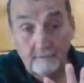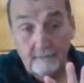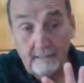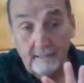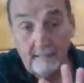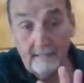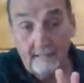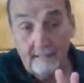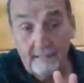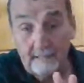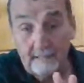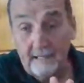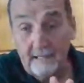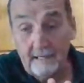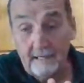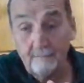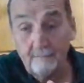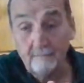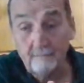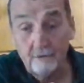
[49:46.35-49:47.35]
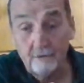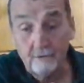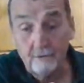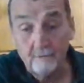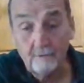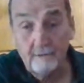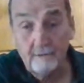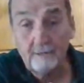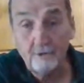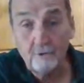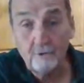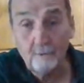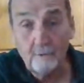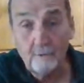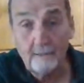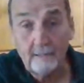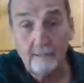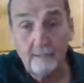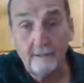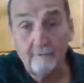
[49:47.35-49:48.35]
And it came to within
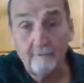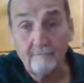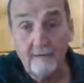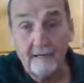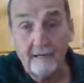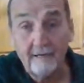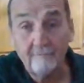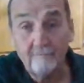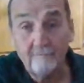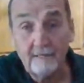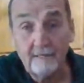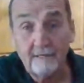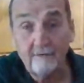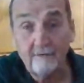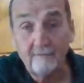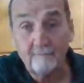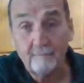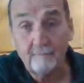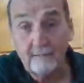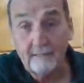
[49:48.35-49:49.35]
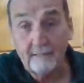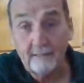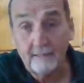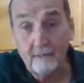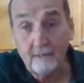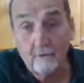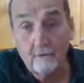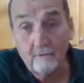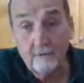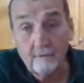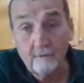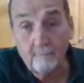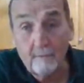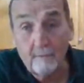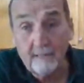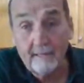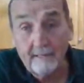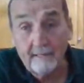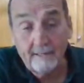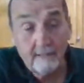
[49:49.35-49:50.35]
25 feet of me on the
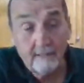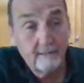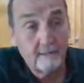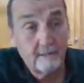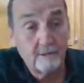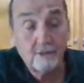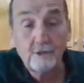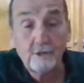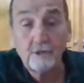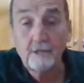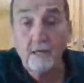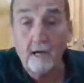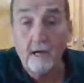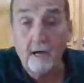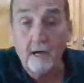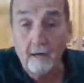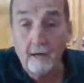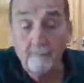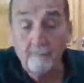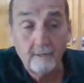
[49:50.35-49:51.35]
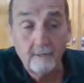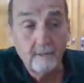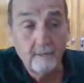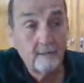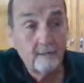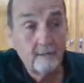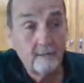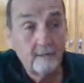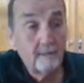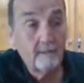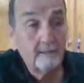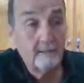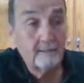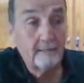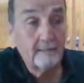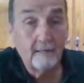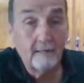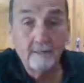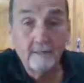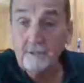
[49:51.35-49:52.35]
bank and stopped.
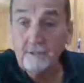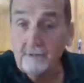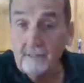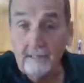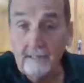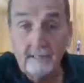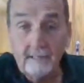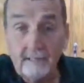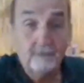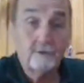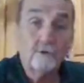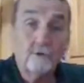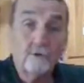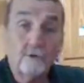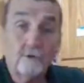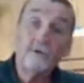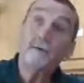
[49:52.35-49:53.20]
Now, this thing is going